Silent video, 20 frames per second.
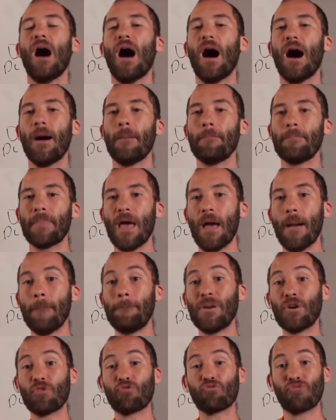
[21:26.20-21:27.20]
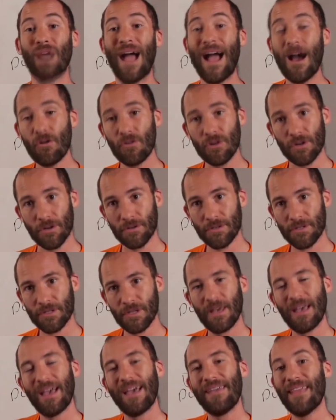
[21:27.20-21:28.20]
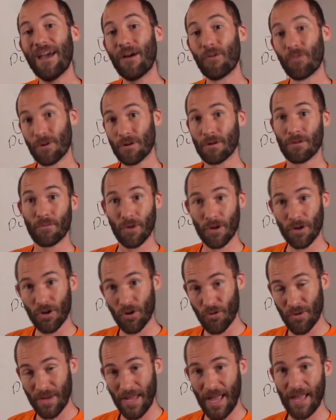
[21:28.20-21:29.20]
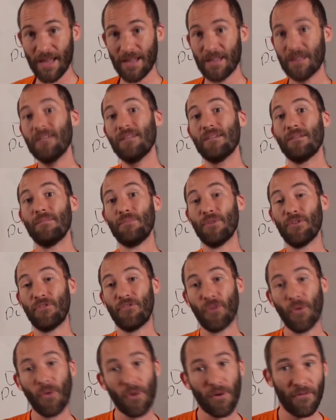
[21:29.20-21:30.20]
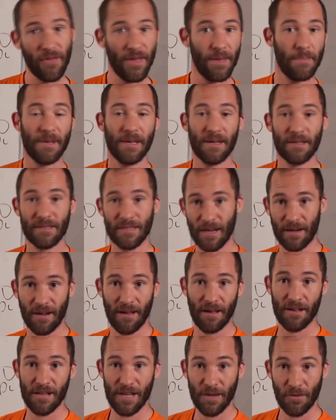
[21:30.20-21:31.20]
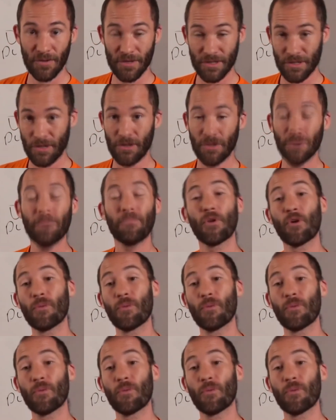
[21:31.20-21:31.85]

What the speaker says: But routers that were created before VPN technology was new,